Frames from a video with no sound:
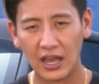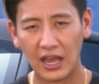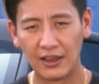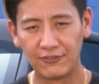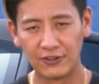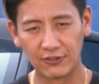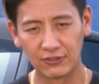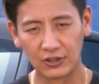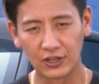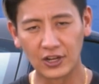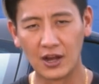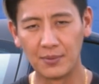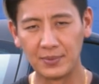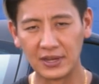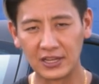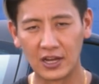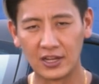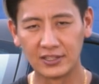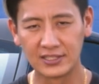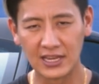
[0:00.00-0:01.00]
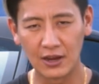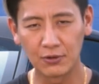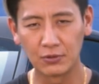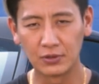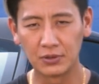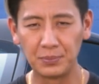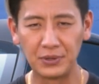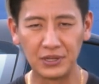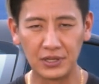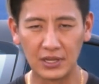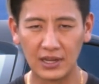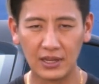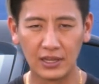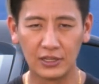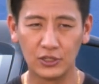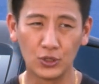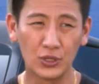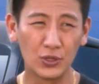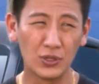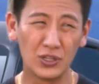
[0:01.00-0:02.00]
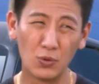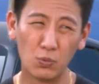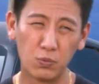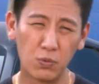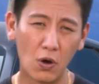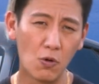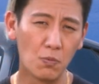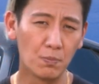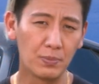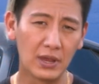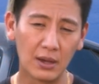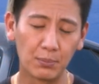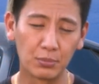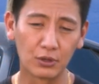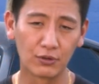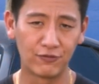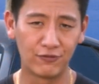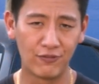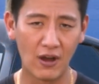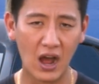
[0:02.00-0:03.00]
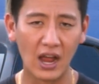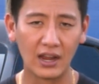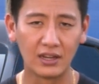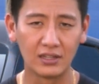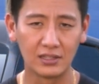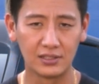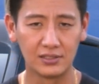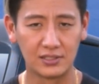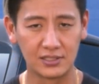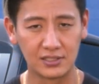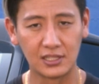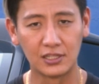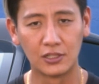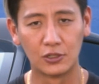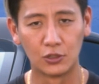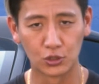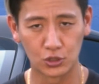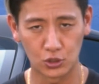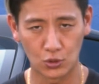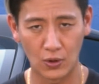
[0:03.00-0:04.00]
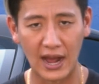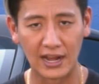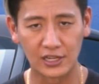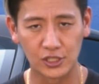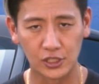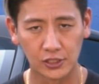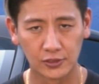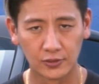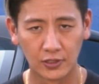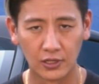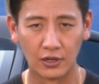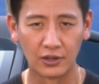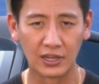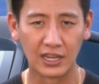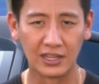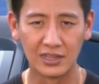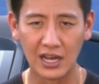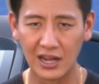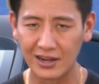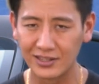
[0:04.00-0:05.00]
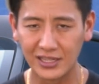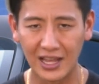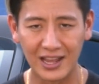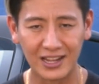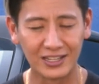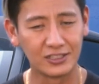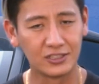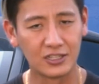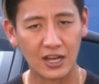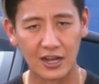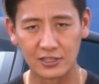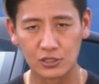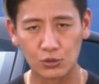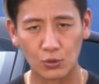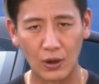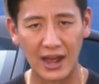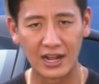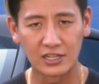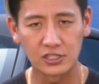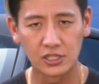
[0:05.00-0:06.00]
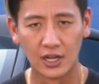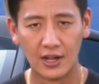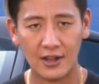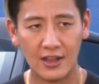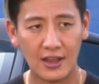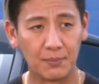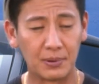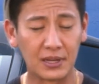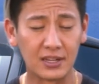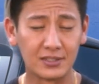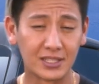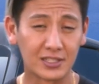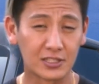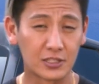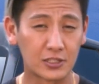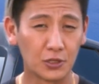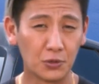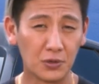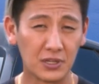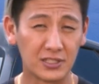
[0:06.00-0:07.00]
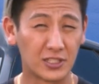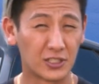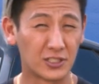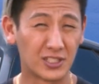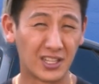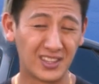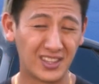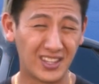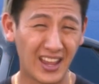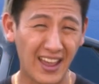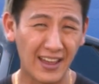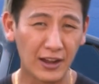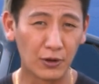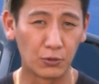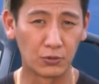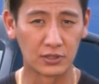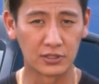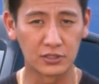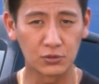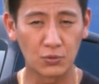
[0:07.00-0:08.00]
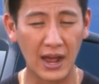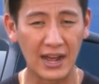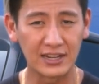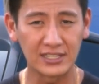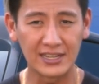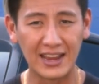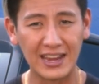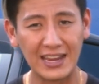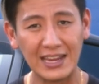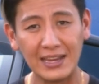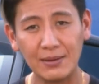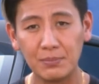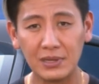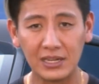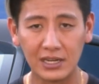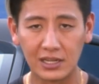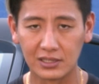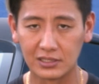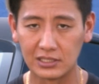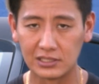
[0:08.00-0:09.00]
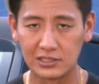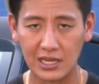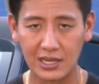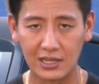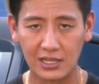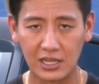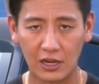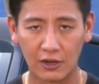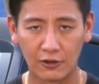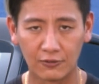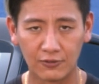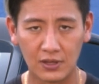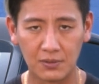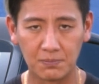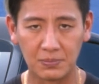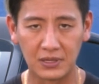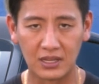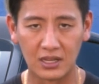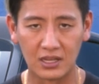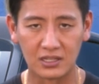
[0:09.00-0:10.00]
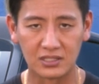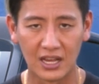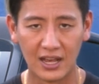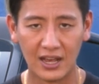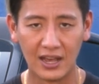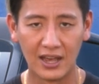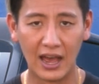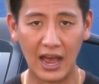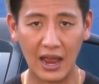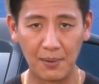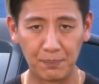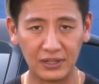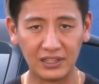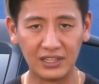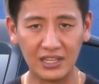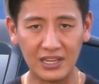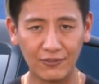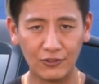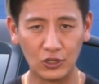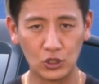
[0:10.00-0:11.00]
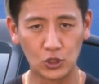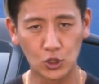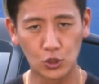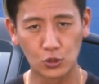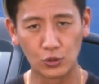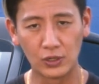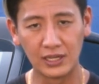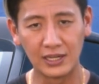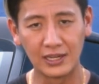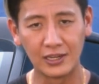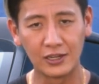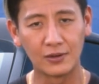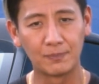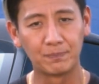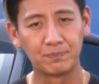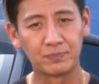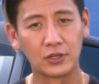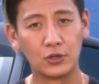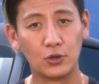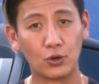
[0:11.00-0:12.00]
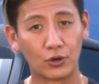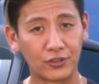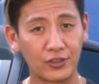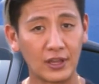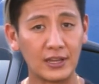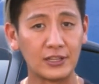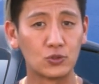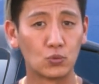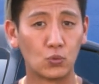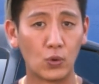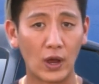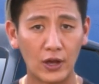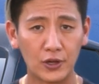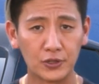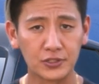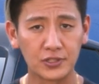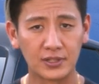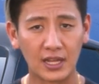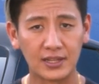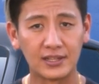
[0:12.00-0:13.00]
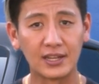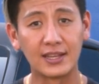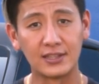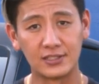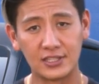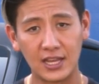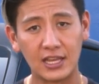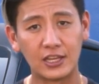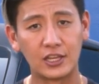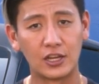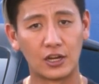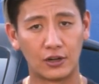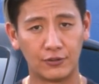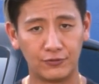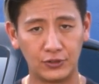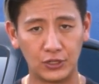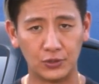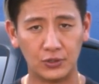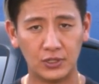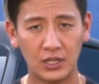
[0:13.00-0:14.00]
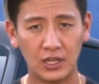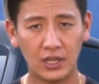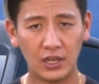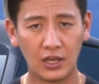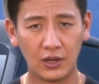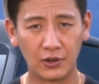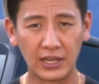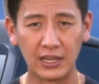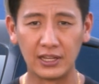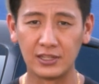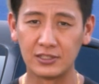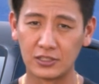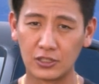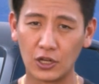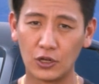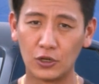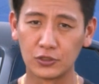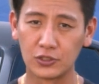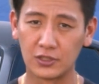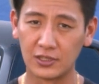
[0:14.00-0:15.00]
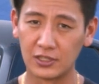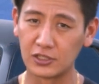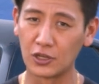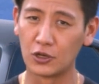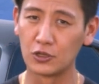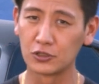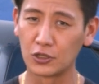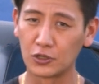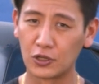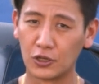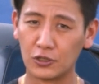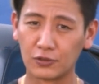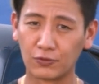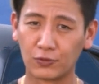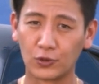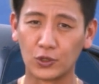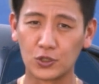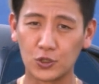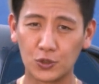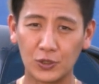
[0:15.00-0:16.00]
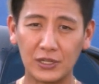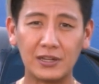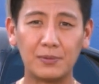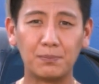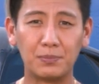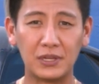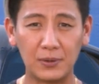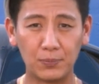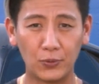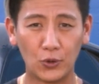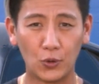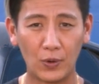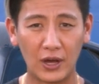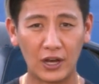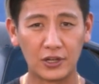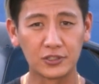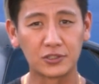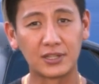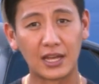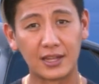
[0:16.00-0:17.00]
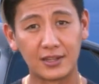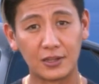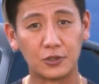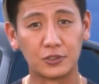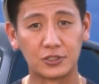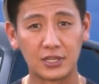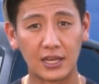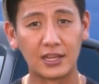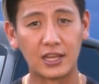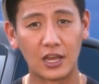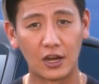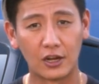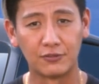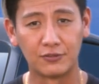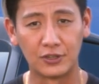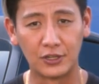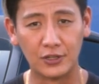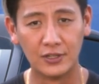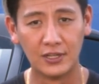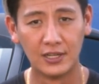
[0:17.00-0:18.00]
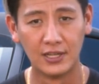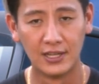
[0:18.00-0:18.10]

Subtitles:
if you ever come in contact with me, you won't be able to find a single scratch. Okay, not a dent, not a scratch, because as soon as there's a dent or a scratch, I immediately take care of it, because I believe in treating your things well so that they can take care of you. Okay, this also goes for treating people well so that they will take care of you.